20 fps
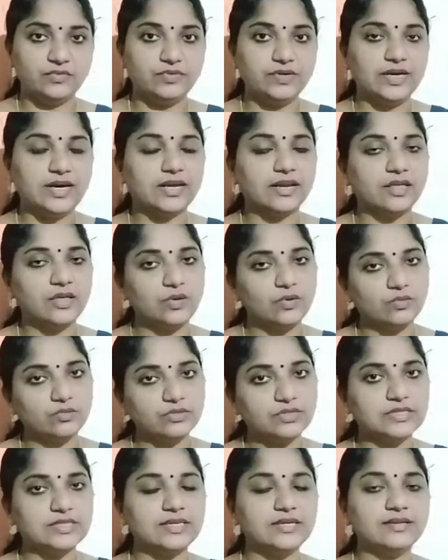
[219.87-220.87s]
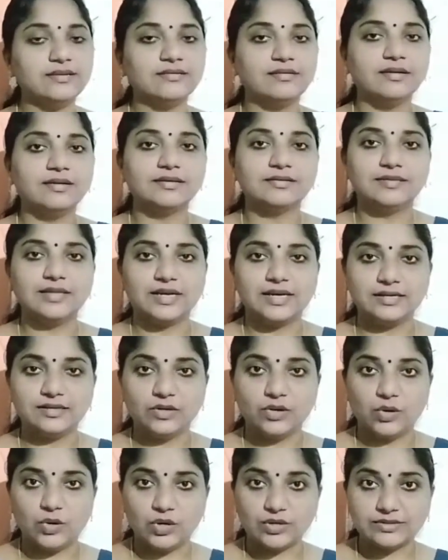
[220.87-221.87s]
We are using that
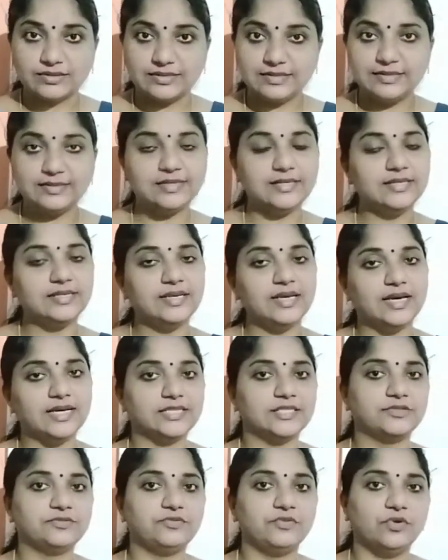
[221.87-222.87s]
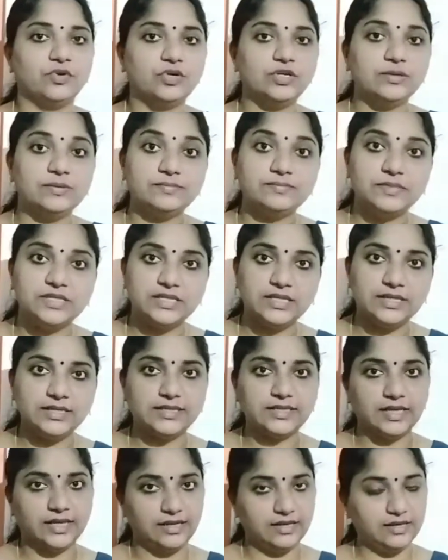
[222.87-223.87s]
oxygen gas for
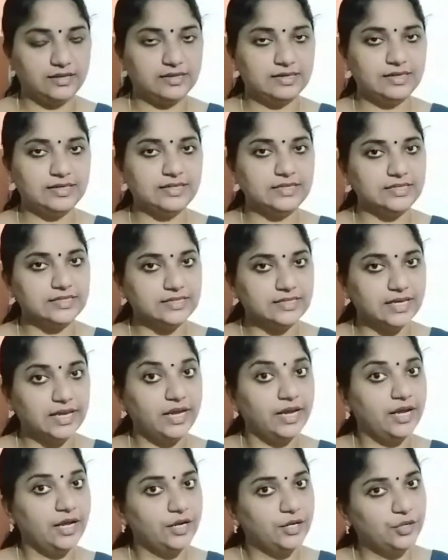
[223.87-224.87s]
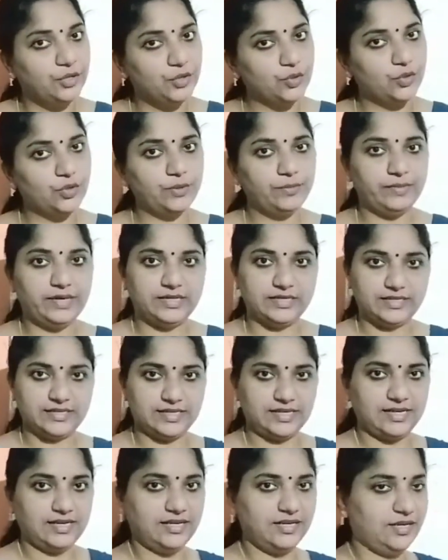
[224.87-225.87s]
breathing. It is a
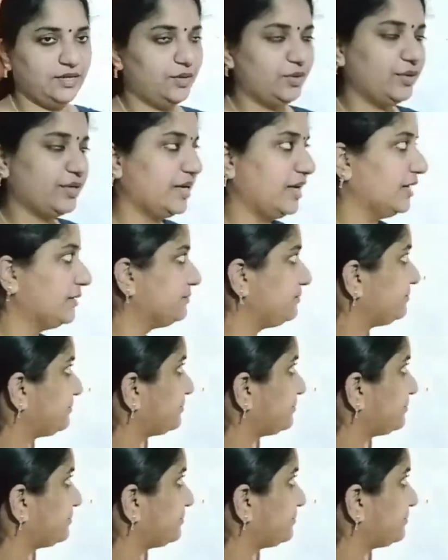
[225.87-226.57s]
non-metal. Okay.